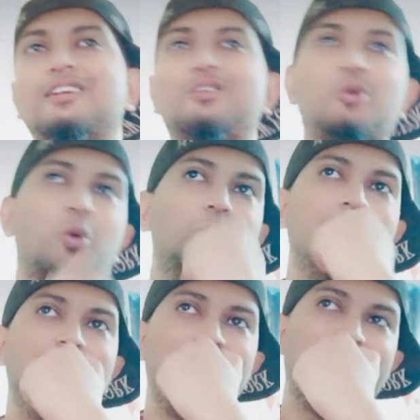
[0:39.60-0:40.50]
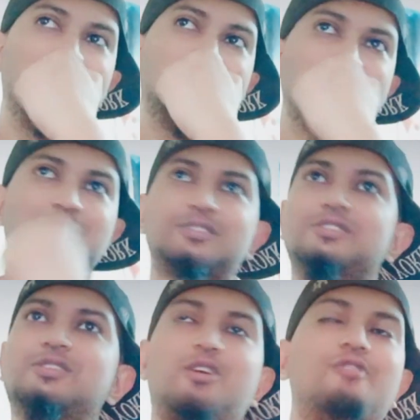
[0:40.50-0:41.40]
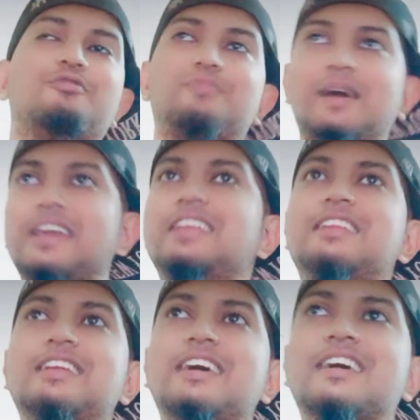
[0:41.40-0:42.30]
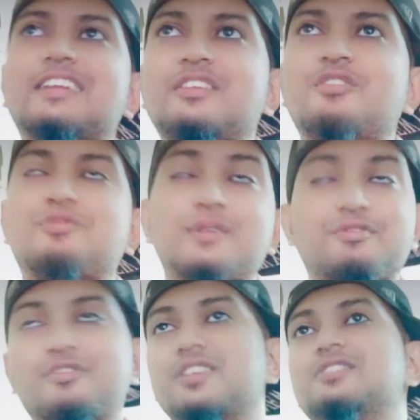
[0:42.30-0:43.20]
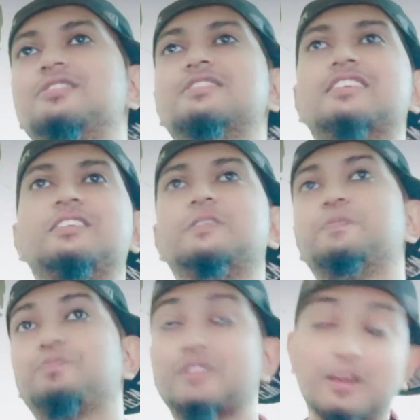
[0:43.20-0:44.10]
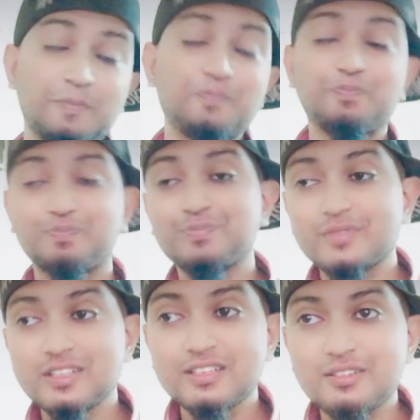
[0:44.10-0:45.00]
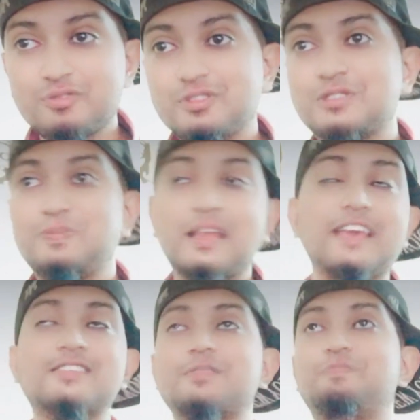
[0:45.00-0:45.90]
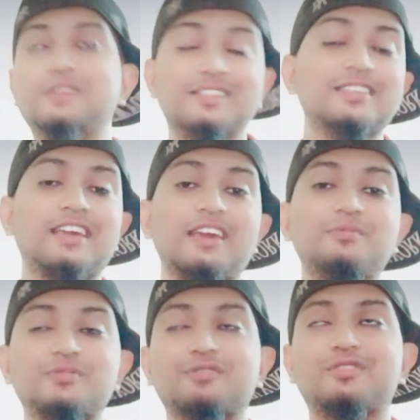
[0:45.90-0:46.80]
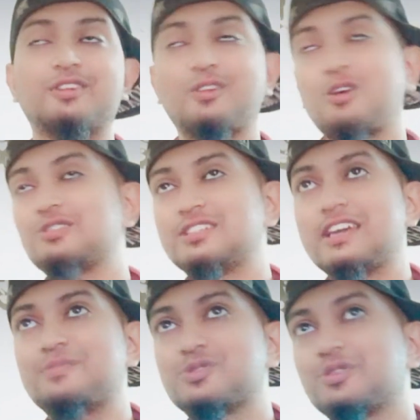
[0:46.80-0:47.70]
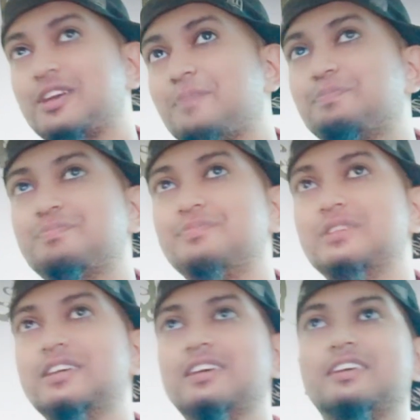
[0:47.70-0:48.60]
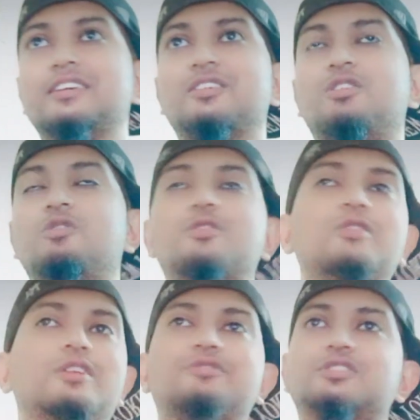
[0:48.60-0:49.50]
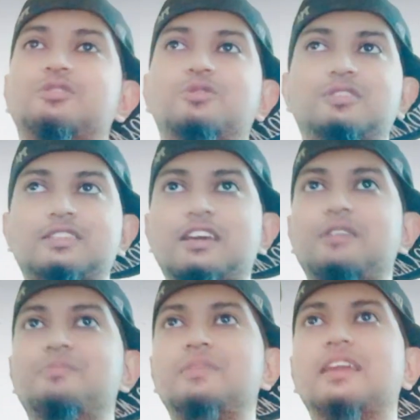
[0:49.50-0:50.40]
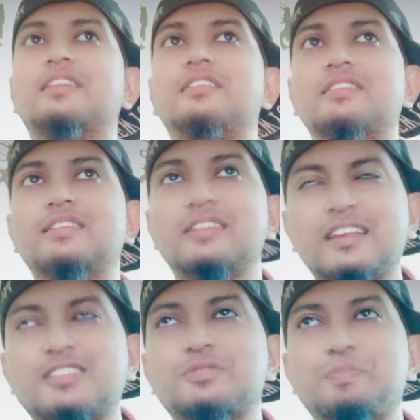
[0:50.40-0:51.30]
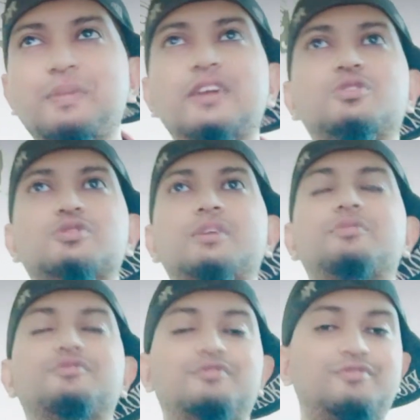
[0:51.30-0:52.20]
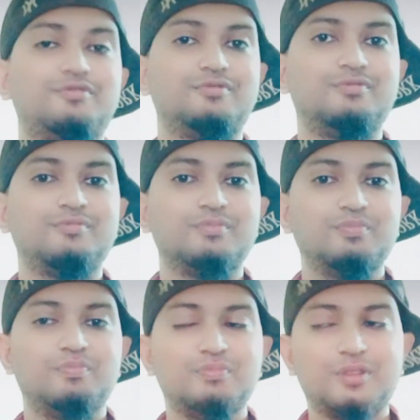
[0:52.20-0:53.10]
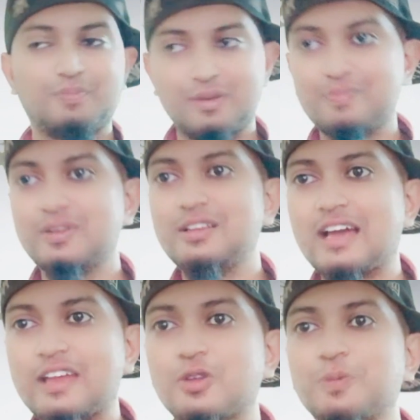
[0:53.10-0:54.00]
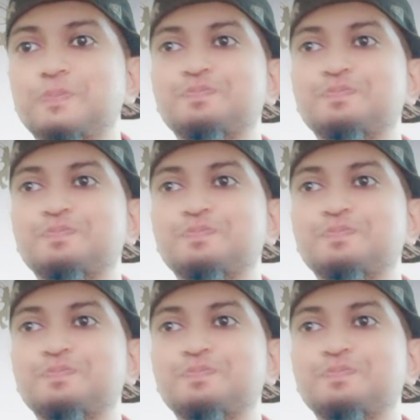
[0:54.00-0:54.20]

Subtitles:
old videos of mine and of my friends, and yep, was playing some PC games after a long time. So yep, overall it was a good time, and did speak to some of the people I know